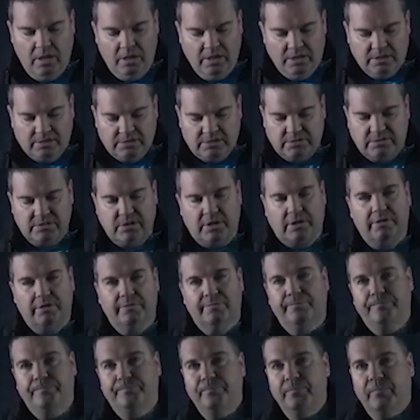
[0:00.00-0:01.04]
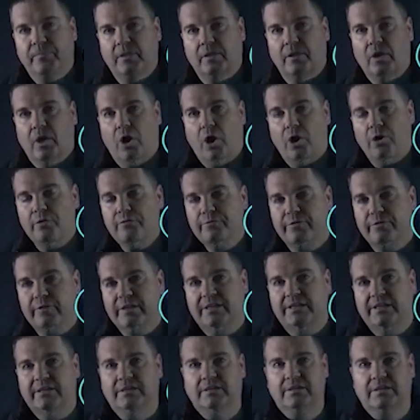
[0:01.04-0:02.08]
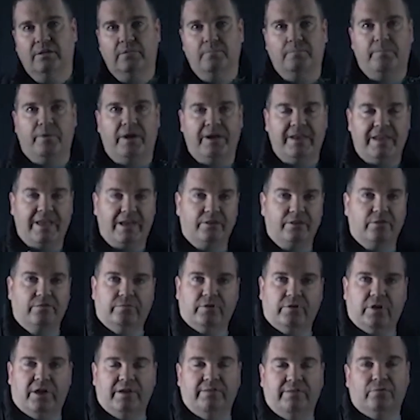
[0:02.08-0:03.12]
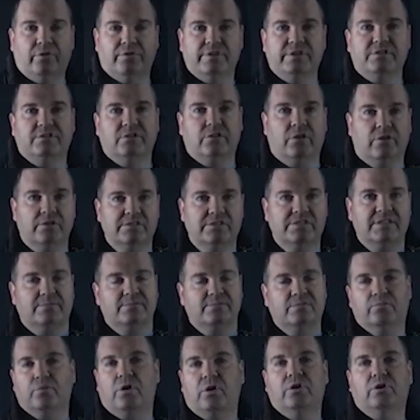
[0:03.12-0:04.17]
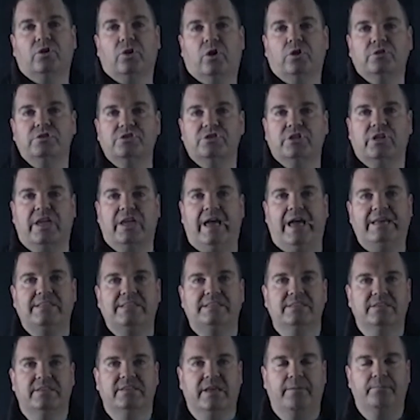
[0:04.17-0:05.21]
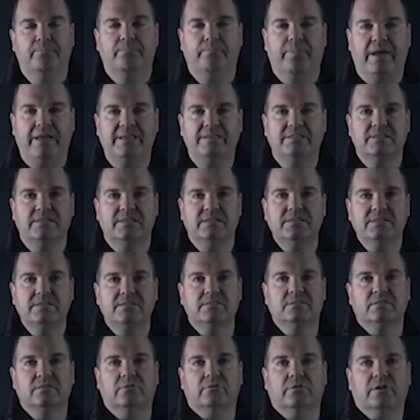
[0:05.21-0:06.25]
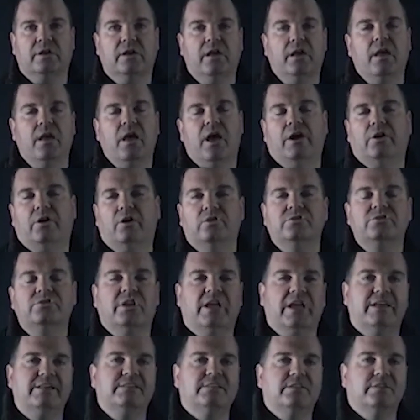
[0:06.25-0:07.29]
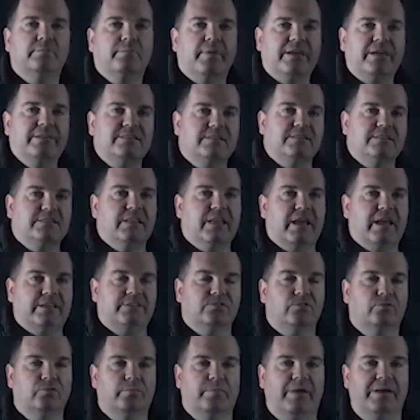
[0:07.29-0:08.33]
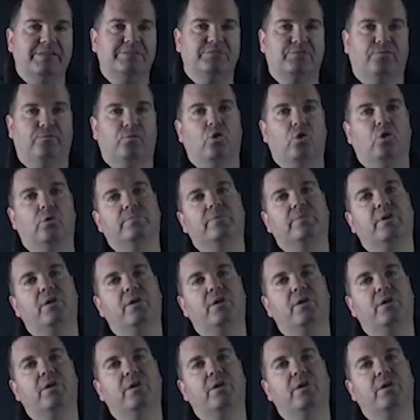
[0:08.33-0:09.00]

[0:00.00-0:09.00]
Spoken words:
So hopefully by now you've kind of got this concept of what a conjugate acid and base is, all right? A conjugate acid or base is the acid or base formed